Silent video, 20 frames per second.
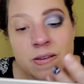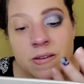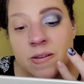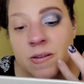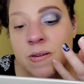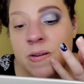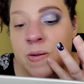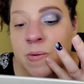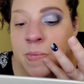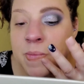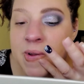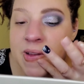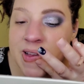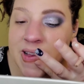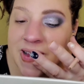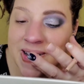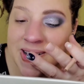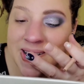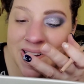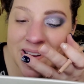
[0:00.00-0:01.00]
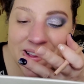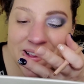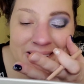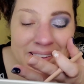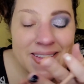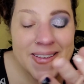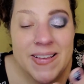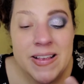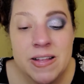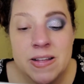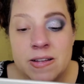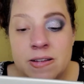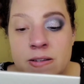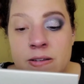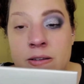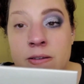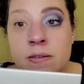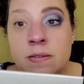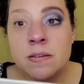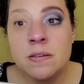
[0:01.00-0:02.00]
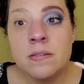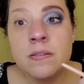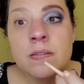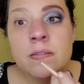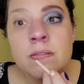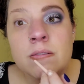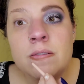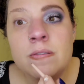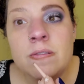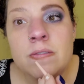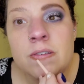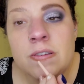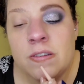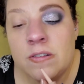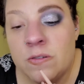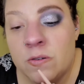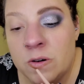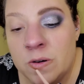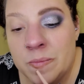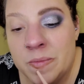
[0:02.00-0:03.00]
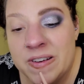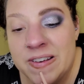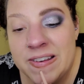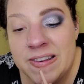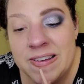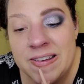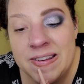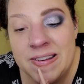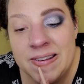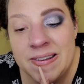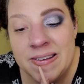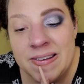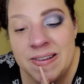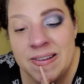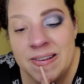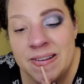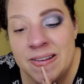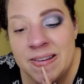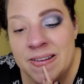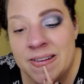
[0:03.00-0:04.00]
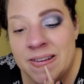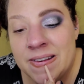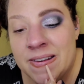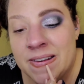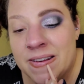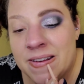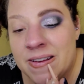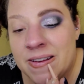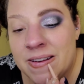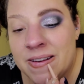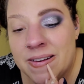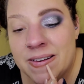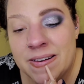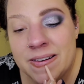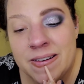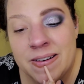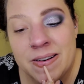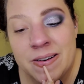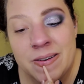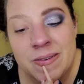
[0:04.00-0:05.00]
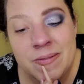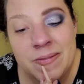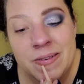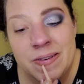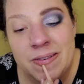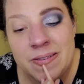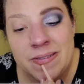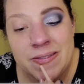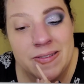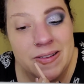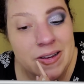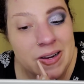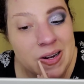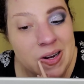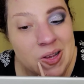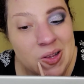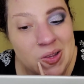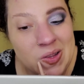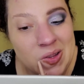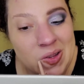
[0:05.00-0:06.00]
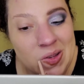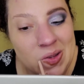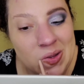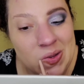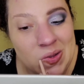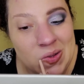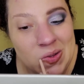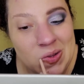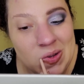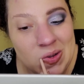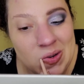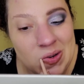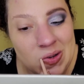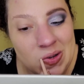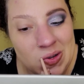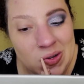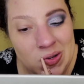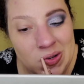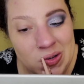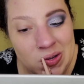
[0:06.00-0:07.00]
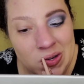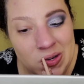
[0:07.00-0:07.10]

Oh my goodness. Ignore my terrible lining skills tonight.